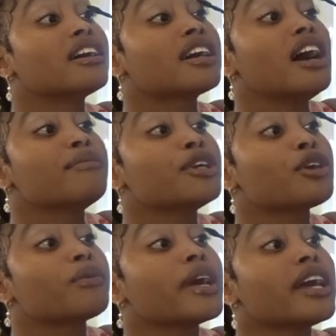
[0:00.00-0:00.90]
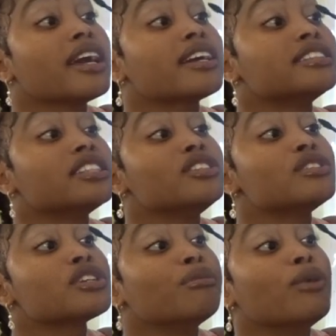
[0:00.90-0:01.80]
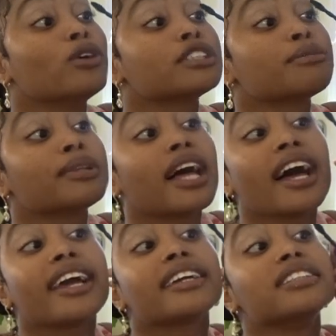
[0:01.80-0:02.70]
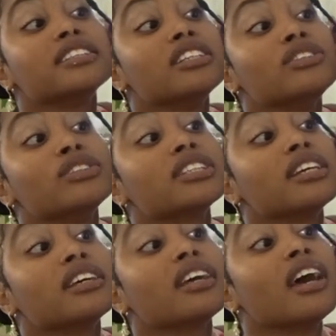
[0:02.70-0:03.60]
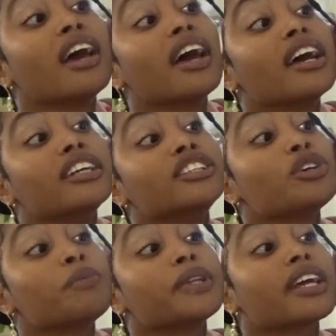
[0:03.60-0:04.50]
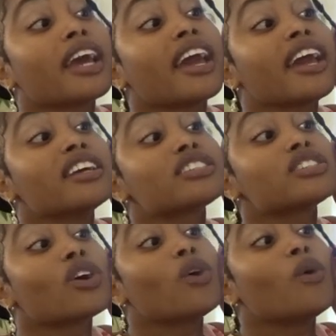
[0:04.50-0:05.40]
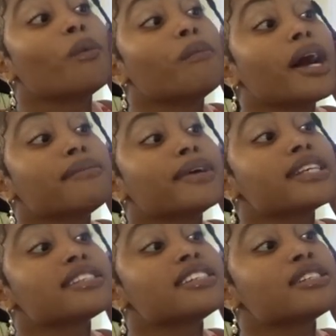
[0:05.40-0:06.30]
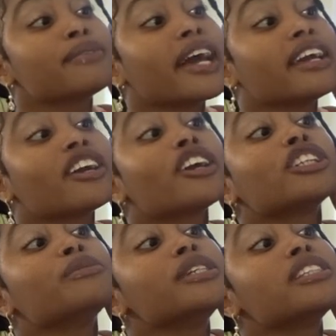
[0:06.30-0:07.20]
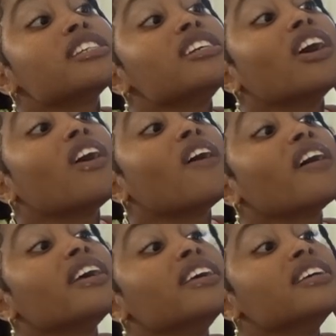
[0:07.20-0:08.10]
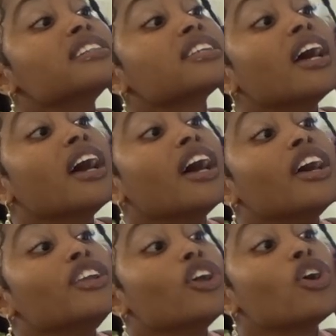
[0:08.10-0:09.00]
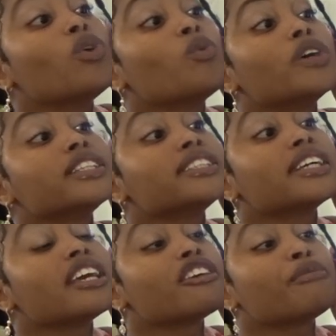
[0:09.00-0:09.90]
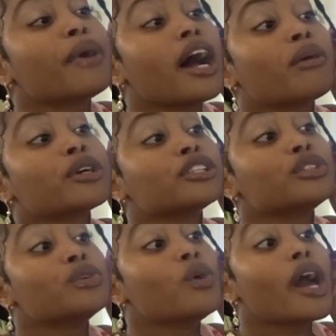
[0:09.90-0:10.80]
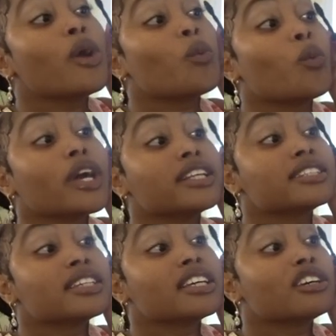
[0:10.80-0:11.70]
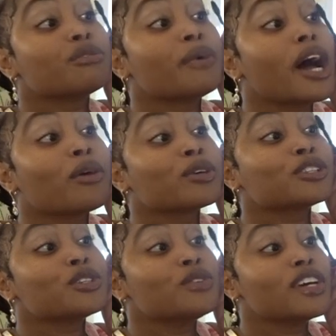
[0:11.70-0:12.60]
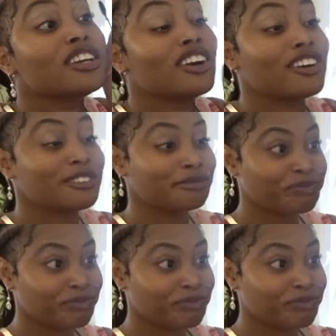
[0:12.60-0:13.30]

come your way, continue to multiply, continue to duplicate. So my message, my encouragement to y'all is know what to give power to and when to give power to it, y'all.